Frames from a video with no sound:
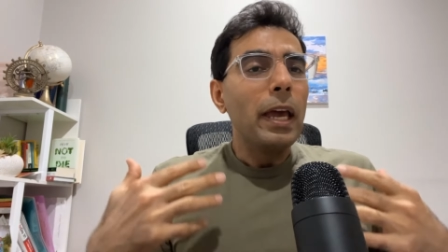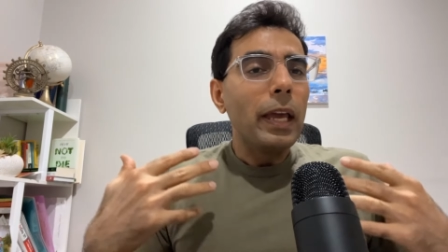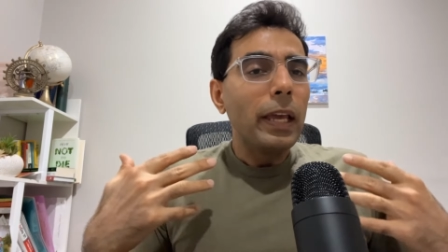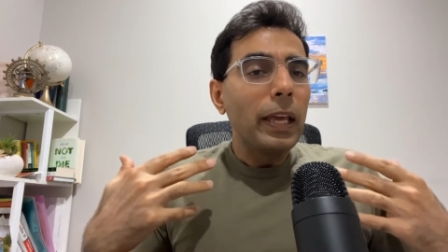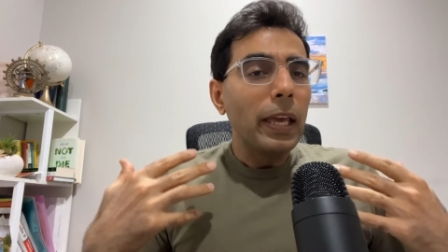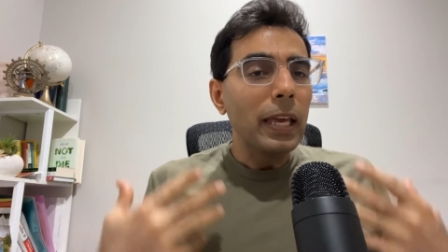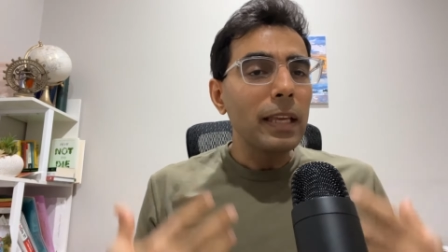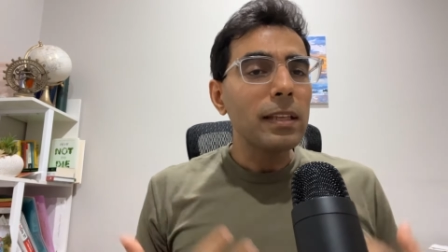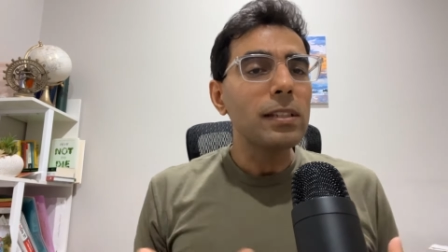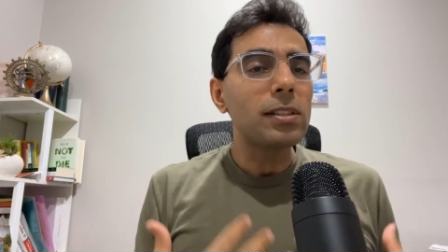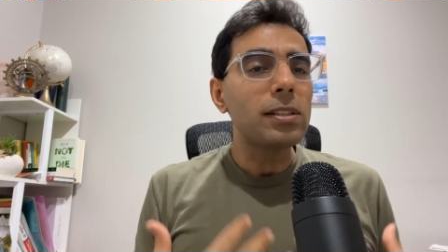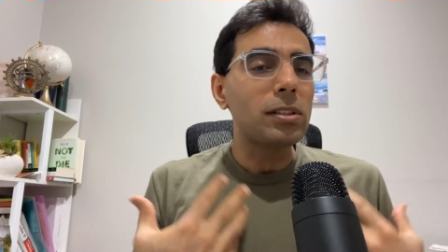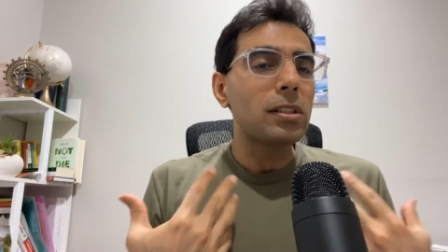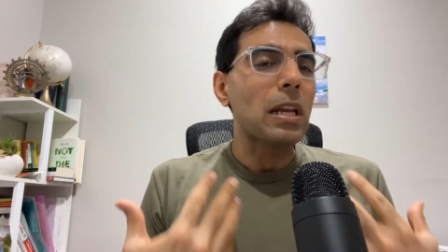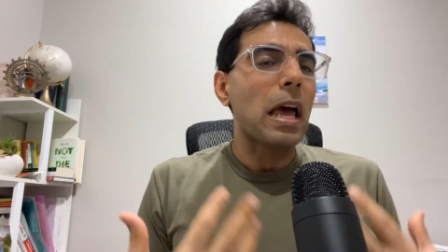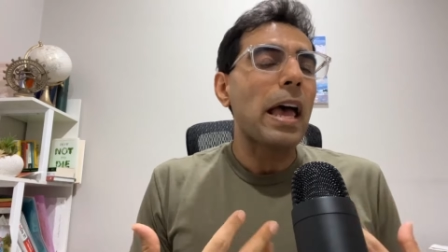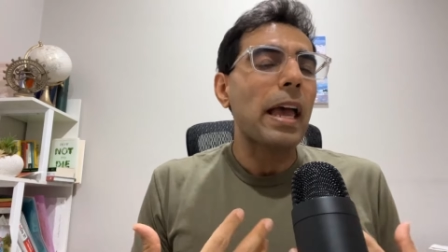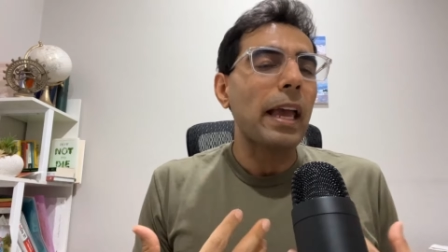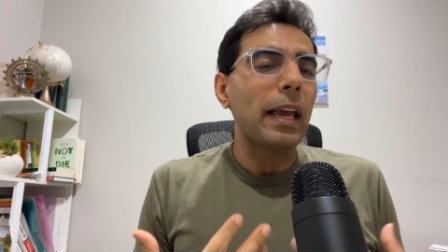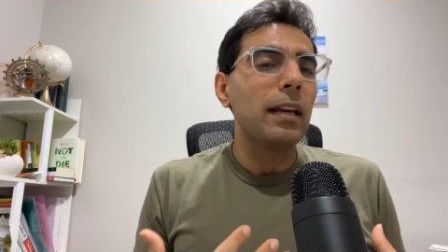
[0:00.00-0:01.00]
his
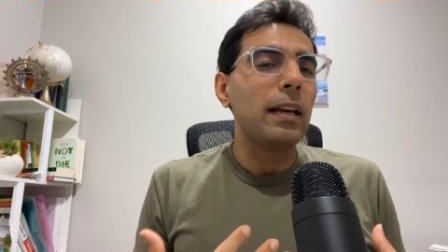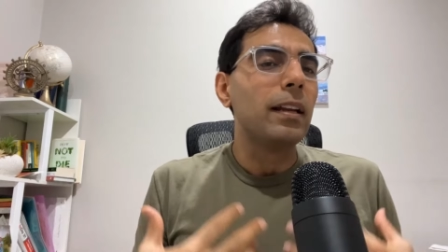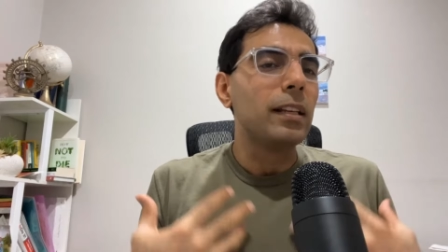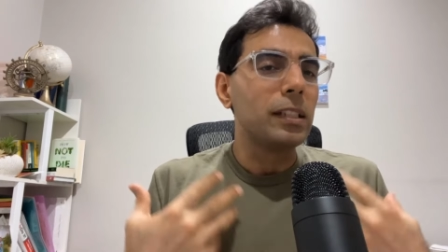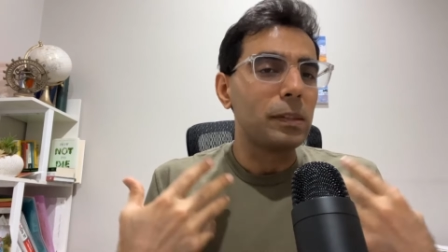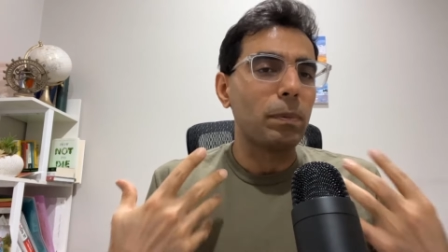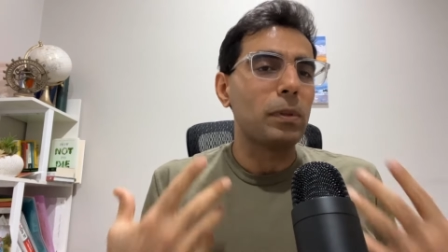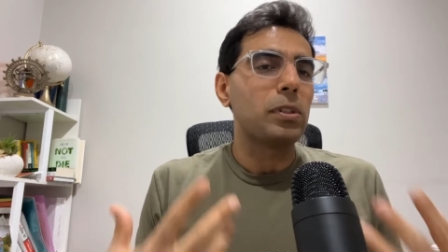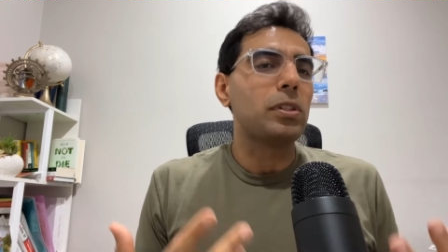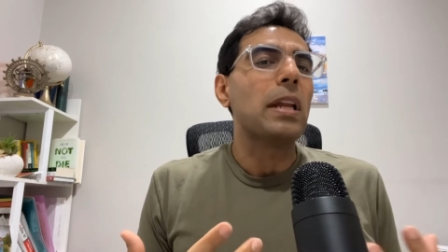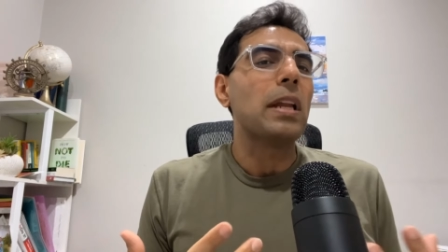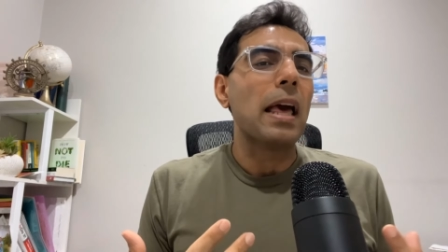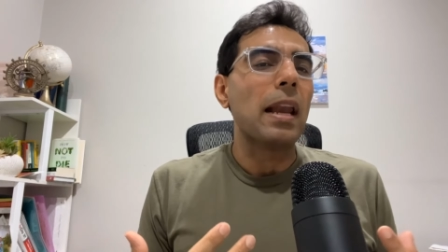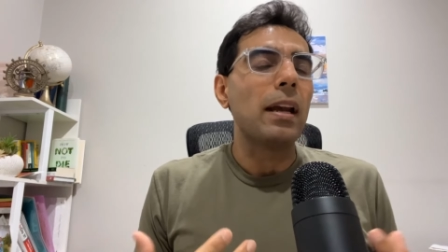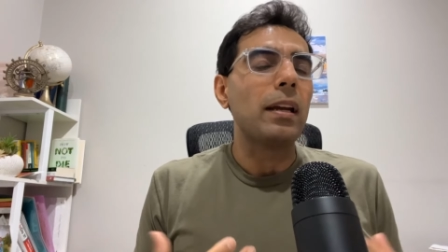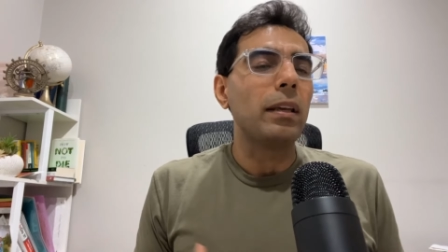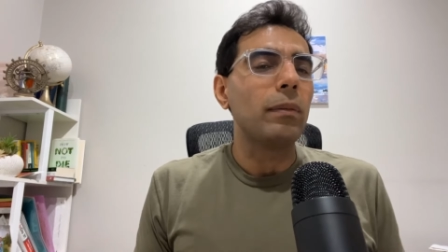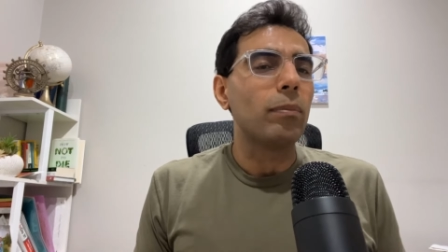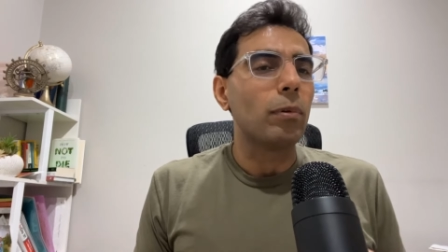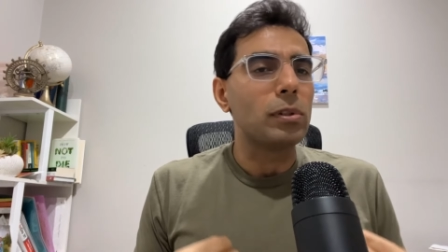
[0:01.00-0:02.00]
style his
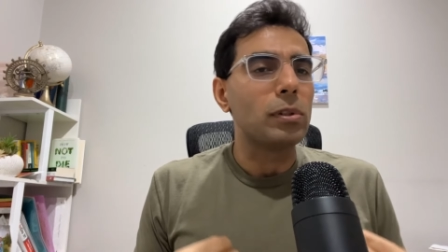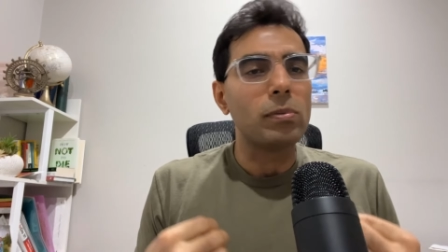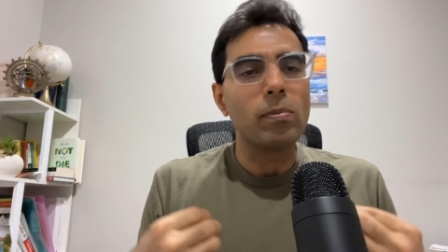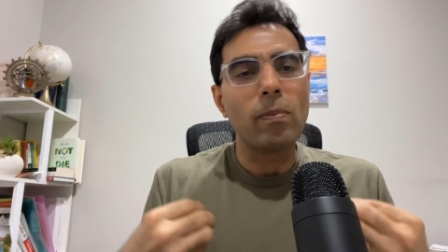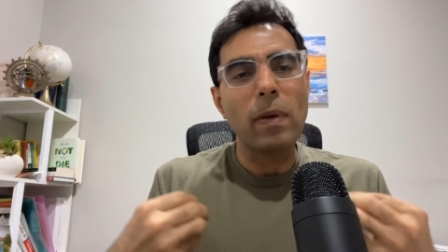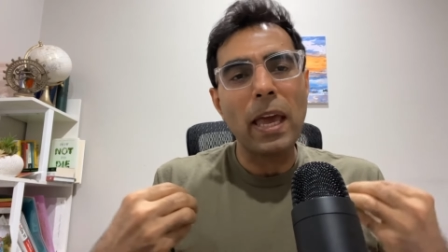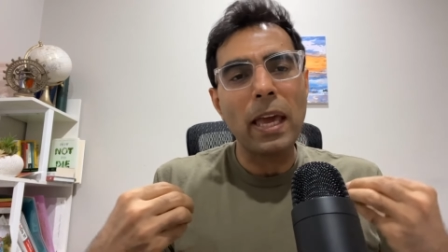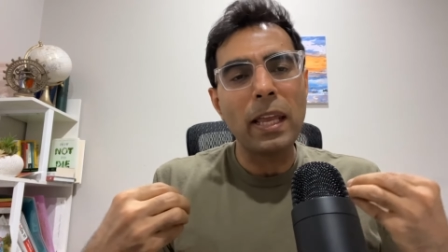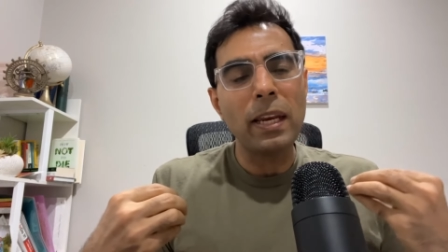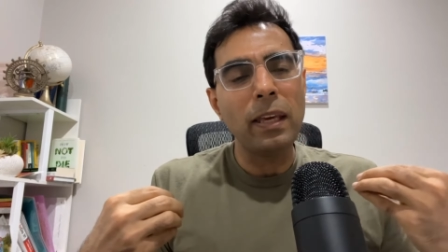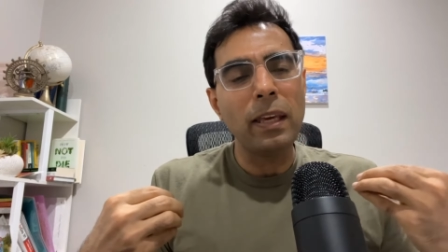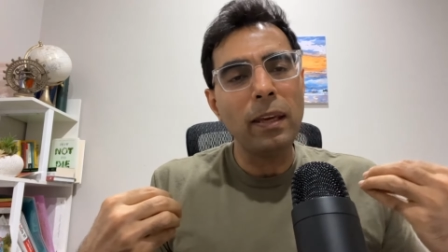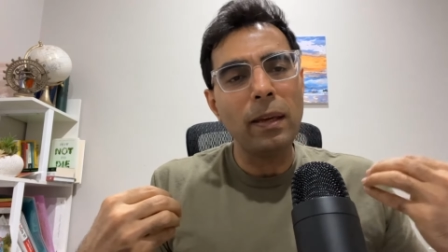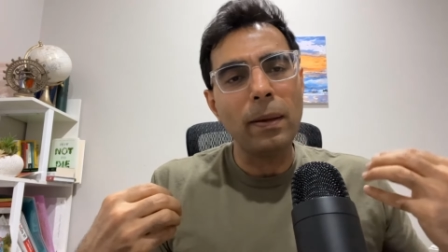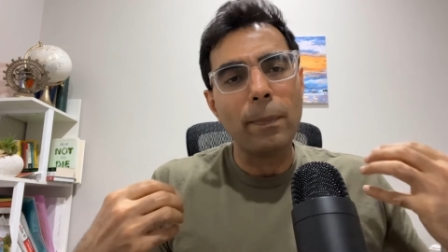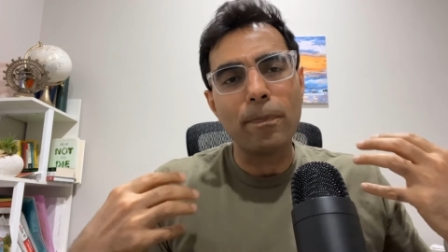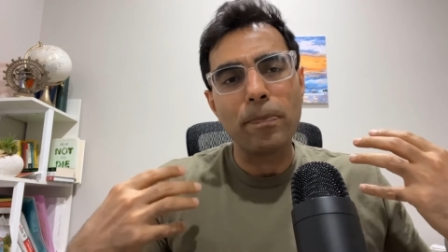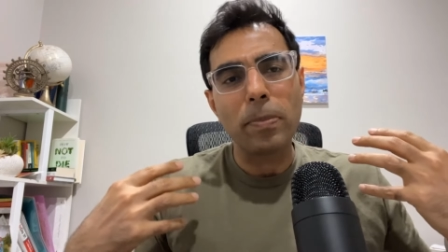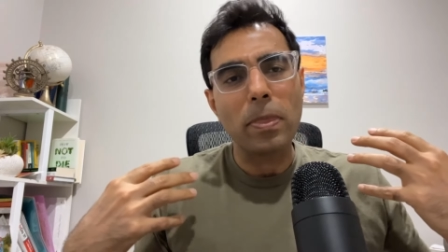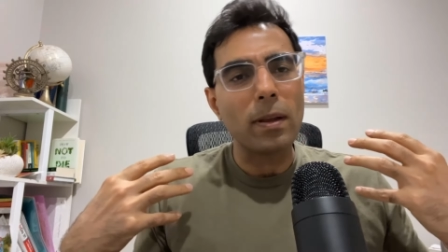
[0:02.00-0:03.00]
personality was
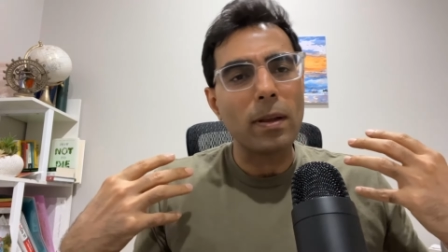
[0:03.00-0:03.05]
very